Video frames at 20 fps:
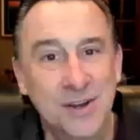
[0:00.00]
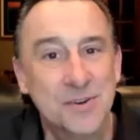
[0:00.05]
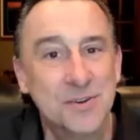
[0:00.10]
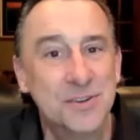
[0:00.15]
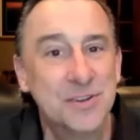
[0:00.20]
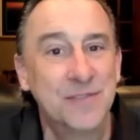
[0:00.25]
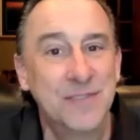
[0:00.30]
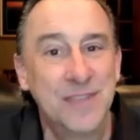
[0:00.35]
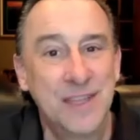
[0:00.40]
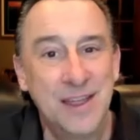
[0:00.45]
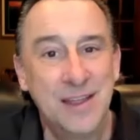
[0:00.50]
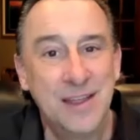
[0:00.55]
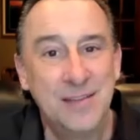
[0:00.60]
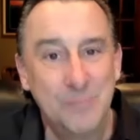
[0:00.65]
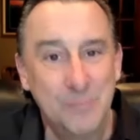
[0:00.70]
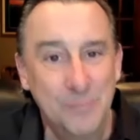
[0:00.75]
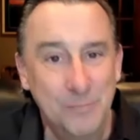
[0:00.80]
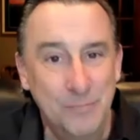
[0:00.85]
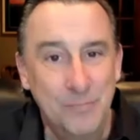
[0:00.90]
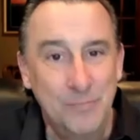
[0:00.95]
is if they
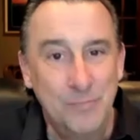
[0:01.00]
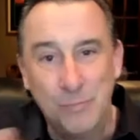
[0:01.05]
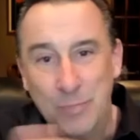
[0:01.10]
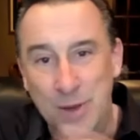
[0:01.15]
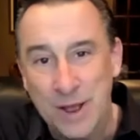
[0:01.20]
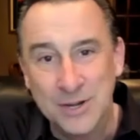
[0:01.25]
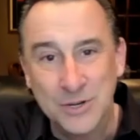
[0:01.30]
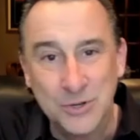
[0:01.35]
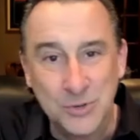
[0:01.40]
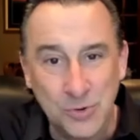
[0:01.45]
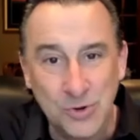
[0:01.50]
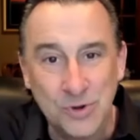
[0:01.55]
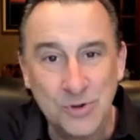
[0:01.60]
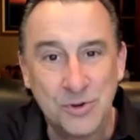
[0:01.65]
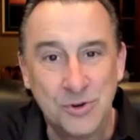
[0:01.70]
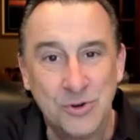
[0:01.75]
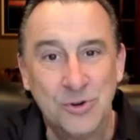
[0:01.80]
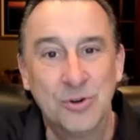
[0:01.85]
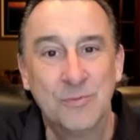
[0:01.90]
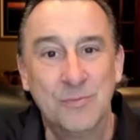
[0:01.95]
buy short
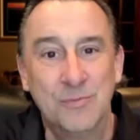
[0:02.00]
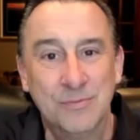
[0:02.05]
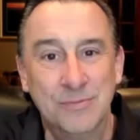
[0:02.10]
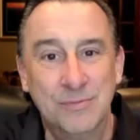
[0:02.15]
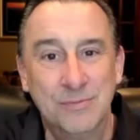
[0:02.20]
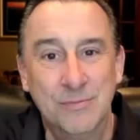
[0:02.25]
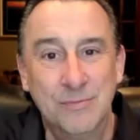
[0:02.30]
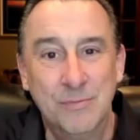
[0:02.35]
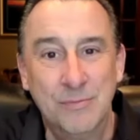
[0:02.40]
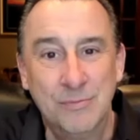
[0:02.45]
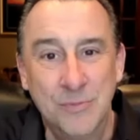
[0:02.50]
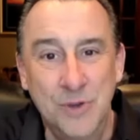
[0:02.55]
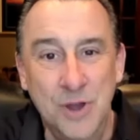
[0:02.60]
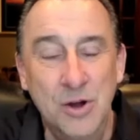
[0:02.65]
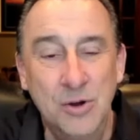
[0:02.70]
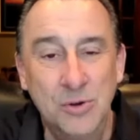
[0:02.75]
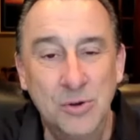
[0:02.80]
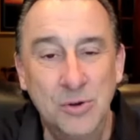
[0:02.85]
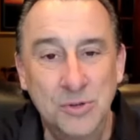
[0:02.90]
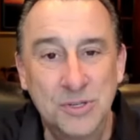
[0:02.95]
term
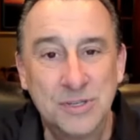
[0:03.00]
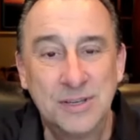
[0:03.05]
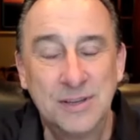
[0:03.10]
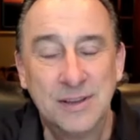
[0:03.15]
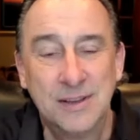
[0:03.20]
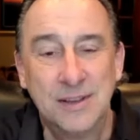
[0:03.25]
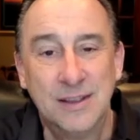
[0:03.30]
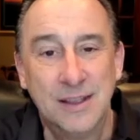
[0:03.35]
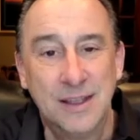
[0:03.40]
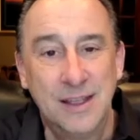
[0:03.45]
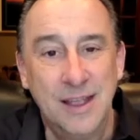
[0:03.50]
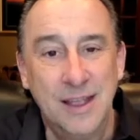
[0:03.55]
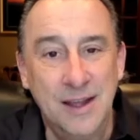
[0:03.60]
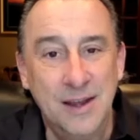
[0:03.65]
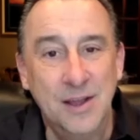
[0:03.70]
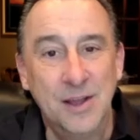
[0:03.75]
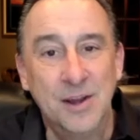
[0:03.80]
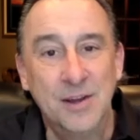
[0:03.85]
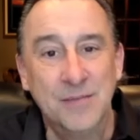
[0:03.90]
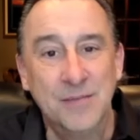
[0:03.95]
notes and
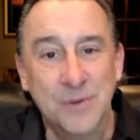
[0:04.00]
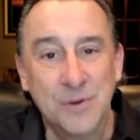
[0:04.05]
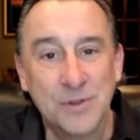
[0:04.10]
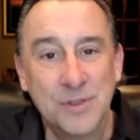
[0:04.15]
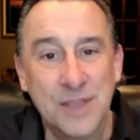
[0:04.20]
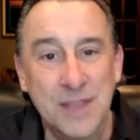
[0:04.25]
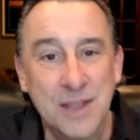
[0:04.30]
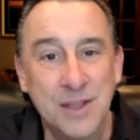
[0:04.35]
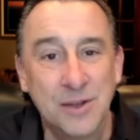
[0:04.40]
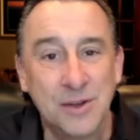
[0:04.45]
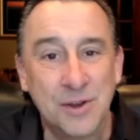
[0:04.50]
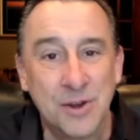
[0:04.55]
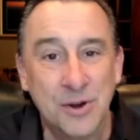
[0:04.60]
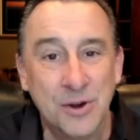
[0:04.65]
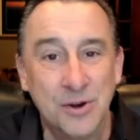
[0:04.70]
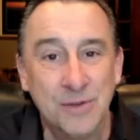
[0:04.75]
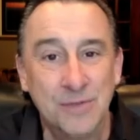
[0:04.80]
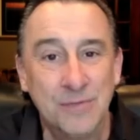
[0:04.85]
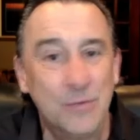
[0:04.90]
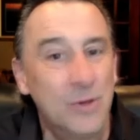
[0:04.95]
uninvert the yield
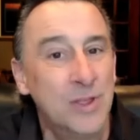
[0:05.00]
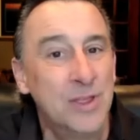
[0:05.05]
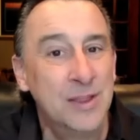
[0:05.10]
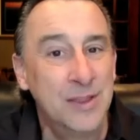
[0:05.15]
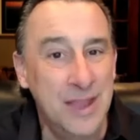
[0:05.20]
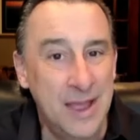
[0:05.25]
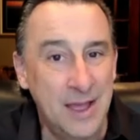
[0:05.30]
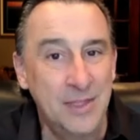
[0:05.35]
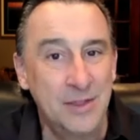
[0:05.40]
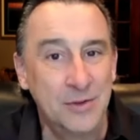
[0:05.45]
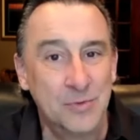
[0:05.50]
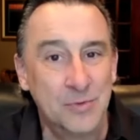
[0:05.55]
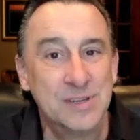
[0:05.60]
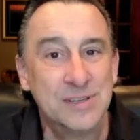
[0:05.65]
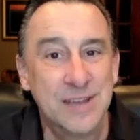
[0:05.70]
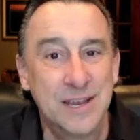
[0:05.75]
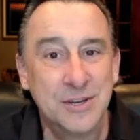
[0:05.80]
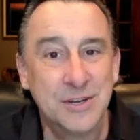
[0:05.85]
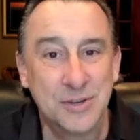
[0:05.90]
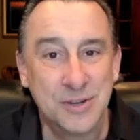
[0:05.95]
curve, well, then now the
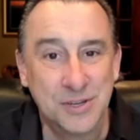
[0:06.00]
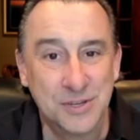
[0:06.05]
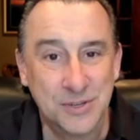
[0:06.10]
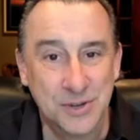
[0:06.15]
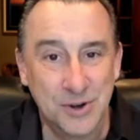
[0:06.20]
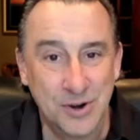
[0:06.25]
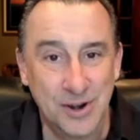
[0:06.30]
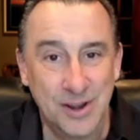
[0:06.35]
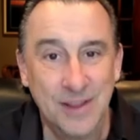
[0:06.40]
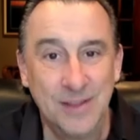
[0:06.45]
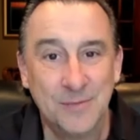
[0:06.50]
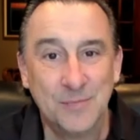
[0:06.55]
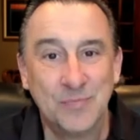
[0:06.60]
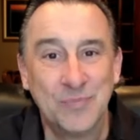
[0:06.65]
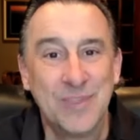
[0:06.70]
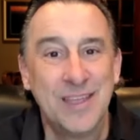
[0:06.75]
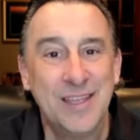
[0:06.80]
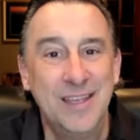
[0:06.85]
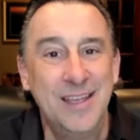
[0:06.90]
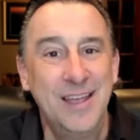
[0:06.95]
recession is starting.
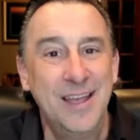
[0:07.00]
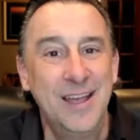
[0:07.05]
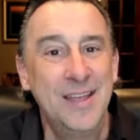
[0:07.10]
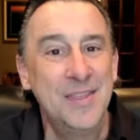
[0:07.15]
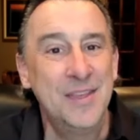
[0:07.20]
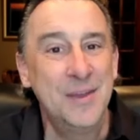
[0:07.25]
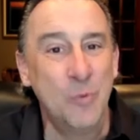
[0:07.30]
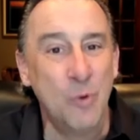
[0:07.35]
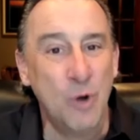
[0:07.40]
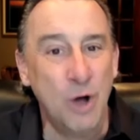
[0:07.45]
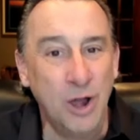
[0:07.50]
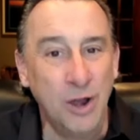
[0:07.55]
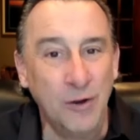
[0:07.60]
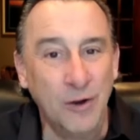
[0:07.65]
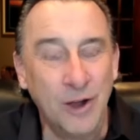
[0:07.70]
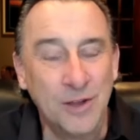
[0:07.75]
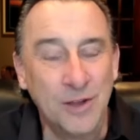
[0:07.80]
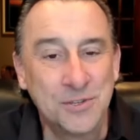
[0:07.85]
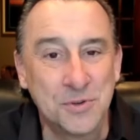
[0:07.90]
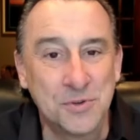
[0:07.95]
And then Waller
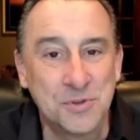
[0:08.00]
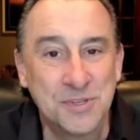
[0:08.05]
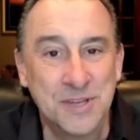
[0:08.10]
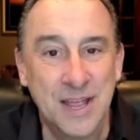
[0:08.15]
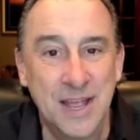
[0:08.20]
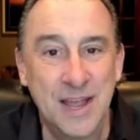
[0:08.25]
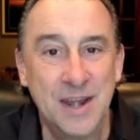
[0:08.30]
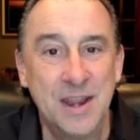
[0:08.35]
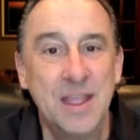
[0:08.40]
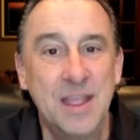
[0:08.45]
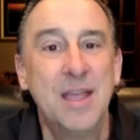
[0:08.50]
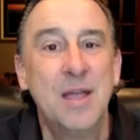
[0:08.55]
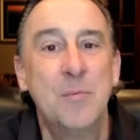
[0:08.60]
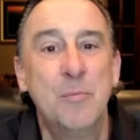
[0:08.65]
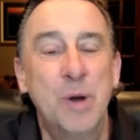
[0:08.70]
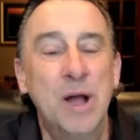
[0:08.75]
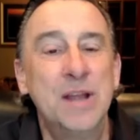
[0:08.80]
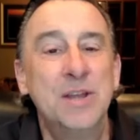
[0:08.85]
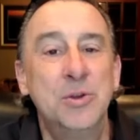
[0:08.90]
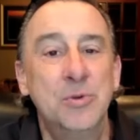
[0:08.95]
also said
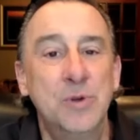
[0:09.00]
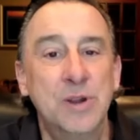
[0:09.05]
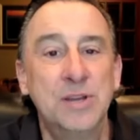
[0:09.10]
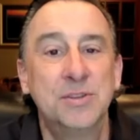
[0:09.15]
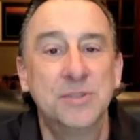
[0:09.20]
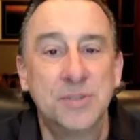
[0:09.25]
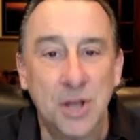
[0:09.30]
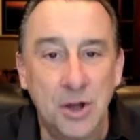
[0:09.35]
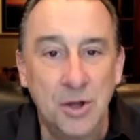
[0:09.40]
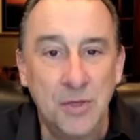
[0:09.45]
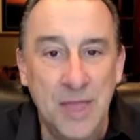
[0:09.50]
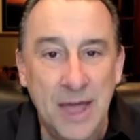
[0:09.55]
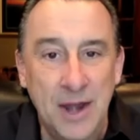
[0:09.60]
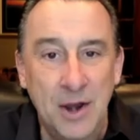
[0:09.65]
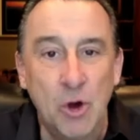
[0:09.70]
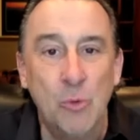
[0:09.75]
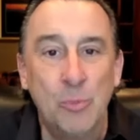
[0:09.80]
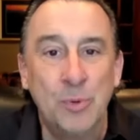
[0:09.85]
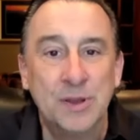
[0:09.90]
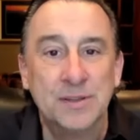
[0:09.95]
by doing so, that
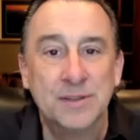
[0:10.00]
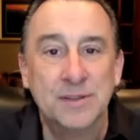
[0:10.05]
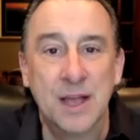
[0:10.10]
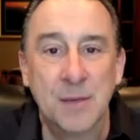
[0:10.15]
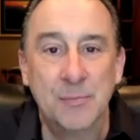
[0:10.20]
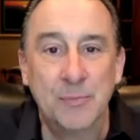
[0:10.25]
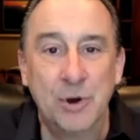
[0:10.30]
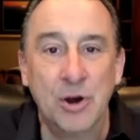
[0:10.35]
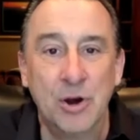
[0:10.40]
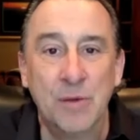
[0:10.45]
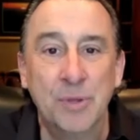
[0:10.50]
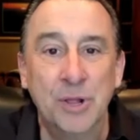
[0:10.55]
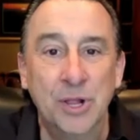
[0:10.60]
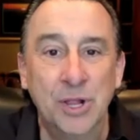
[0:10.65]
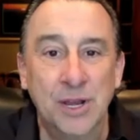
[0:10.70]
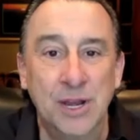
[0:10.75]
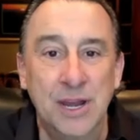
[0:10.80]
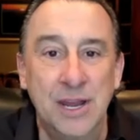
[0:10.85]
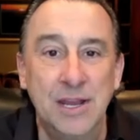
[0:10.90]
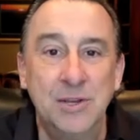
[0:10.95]
opens up our
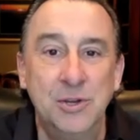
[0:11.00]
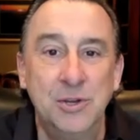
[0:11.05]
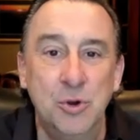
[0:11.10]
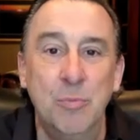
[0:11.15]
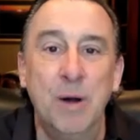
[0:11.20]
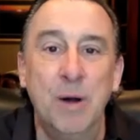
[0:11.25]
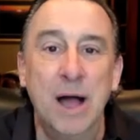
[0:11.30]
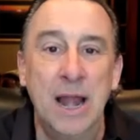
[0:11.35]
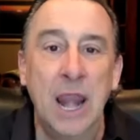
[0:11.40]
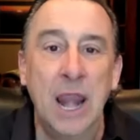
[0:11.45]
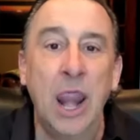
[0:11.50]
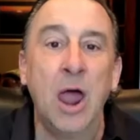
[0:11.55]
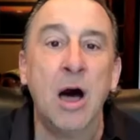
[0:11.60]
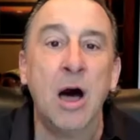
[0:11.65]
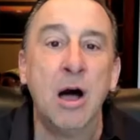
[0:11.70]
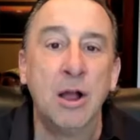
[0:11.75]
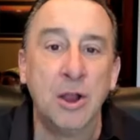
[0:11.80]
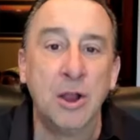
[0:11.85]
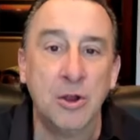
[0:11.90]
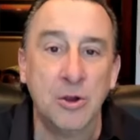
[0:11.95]
ability to buy
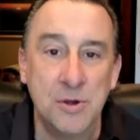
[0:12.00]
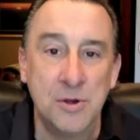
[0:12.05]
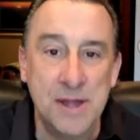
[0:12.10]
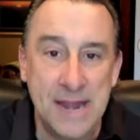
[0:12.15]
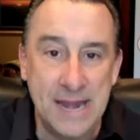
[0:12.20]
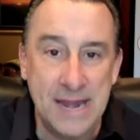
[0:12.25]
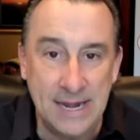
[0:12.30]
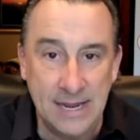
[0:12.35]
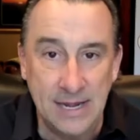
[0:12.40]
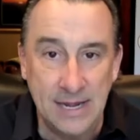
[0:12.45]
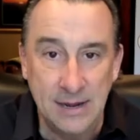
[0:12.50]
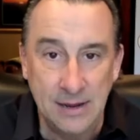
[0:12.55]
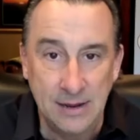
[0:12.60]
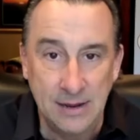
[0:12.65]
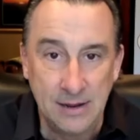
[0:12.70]
longer dated